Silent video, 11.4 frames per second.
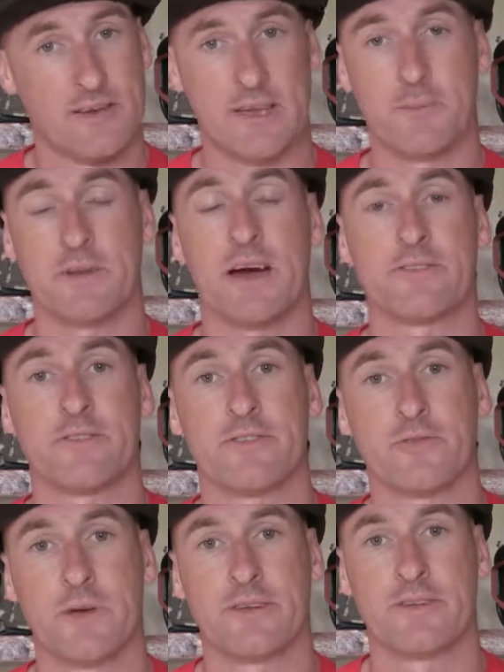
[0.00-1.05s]
keep it nice and
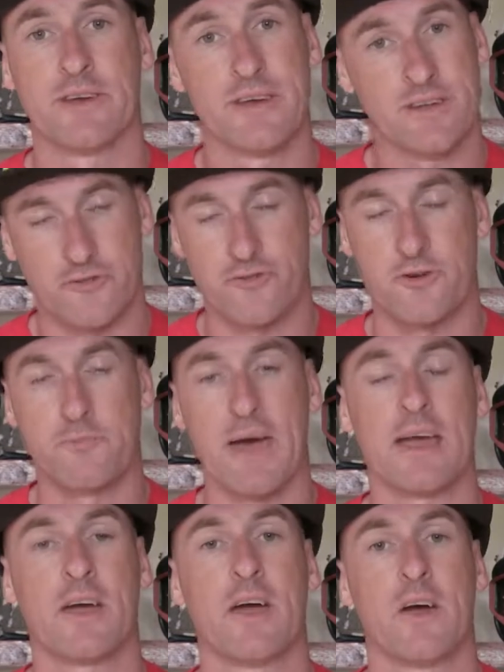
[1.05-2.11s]
sweet, and trim
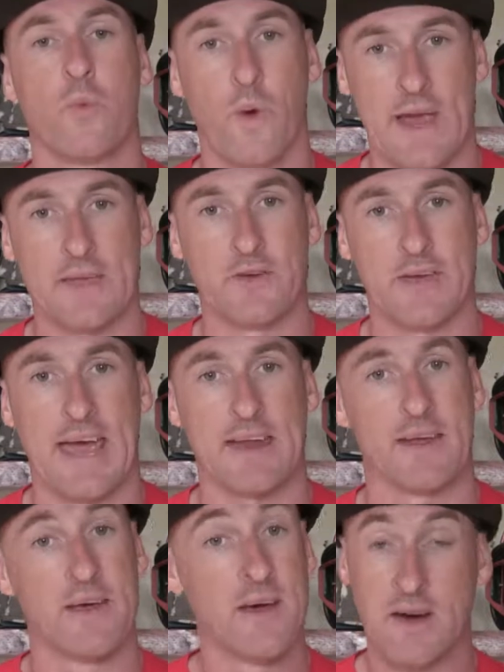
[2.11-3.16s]
back where you can.
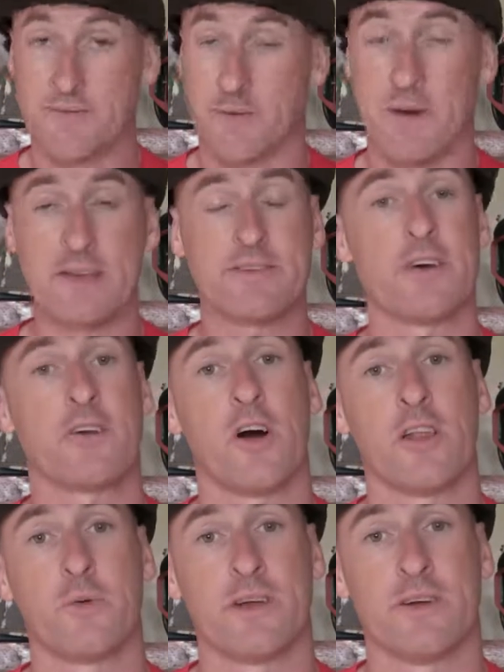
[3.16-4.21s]
From us here at
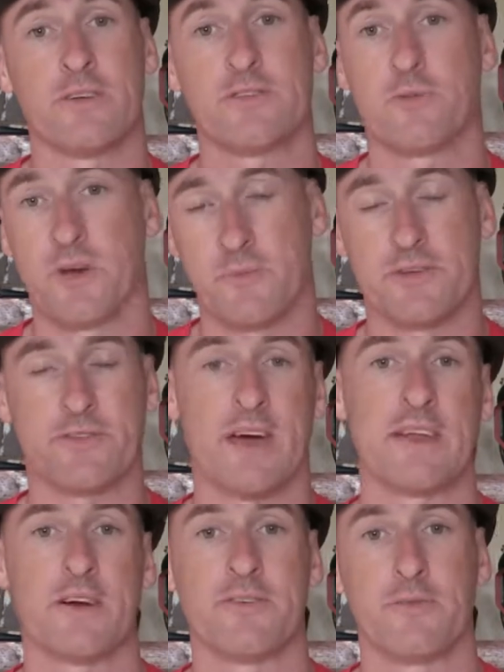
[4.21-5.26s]
Hollywood Hills, we're going to be
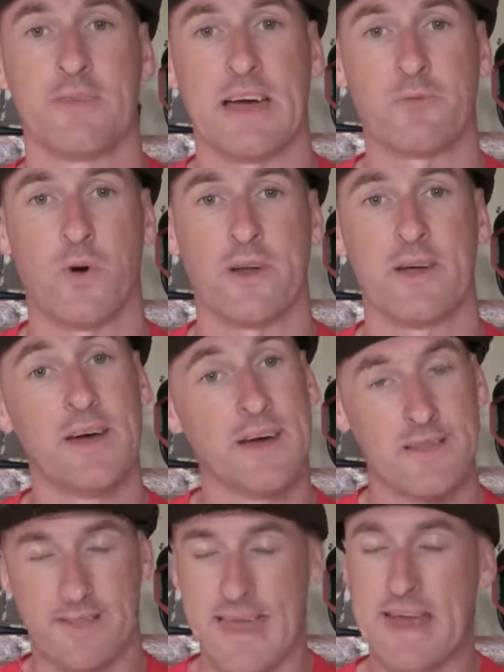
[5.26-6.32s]
signing off with that one.
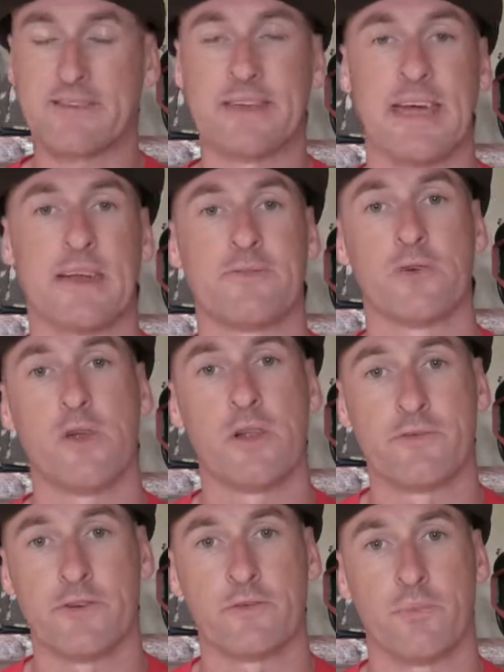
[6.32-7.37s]
Thanks again for all
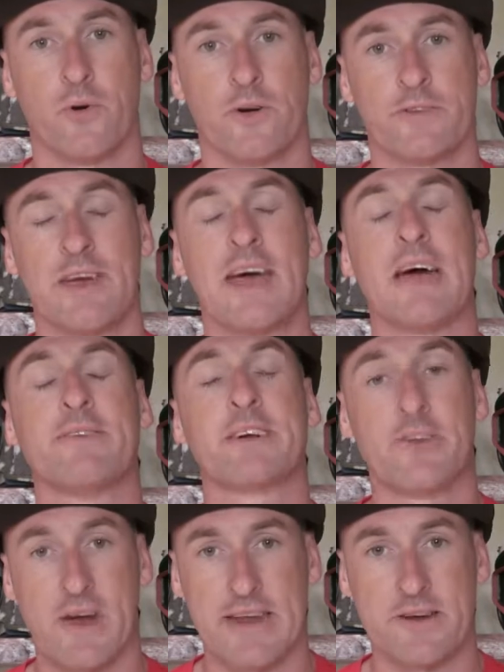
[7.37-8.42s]
of your support. Have a
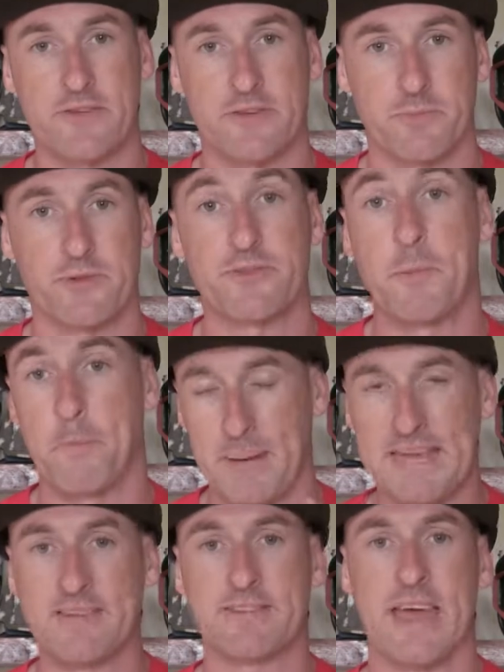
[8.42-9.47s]
great Christmas.
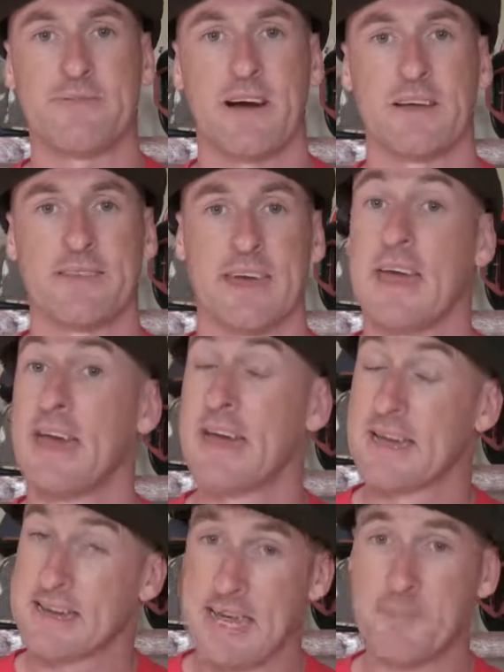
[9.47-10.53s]
Be safe out there.
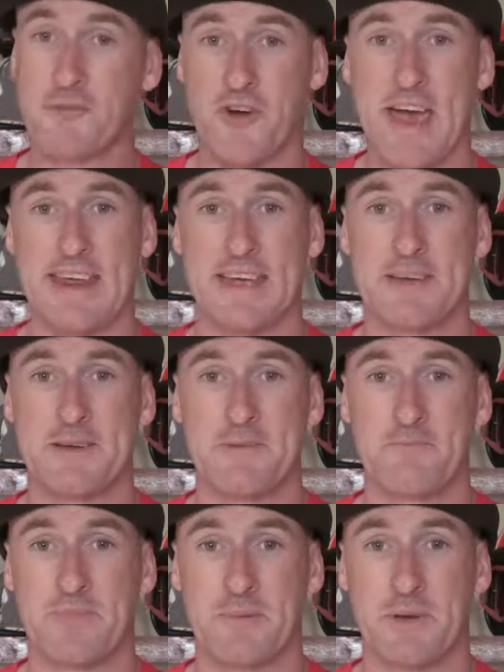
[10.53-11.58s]
Keep training,
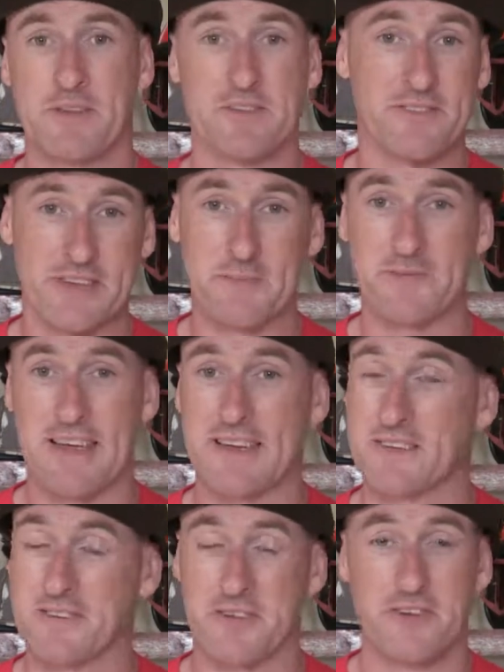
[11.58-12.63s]
because it seems like
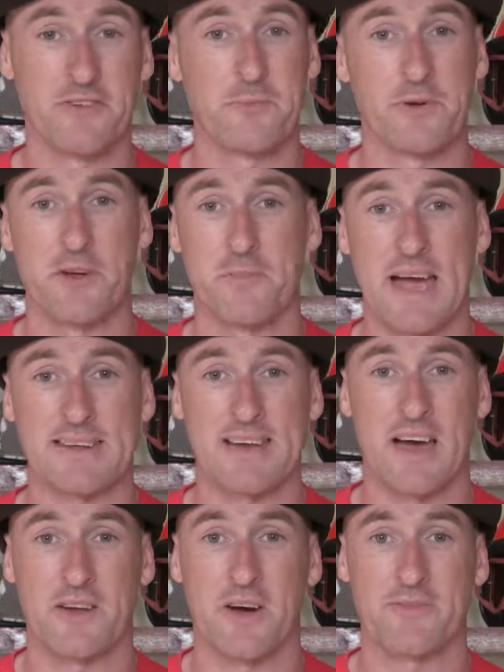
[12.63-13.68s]
as soon as you put your bike
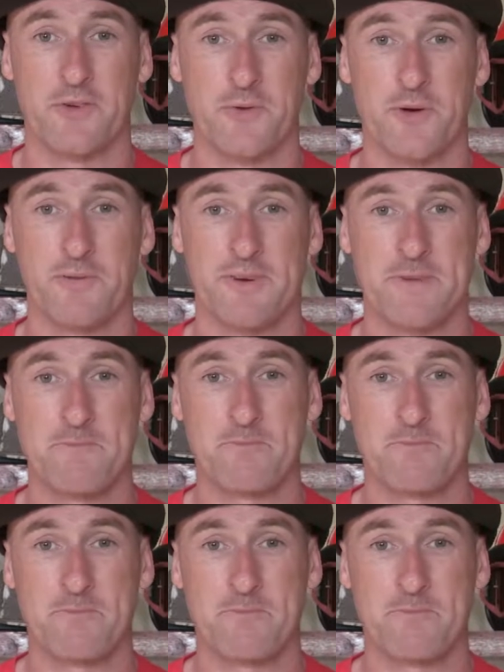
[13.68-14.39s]
down after roof,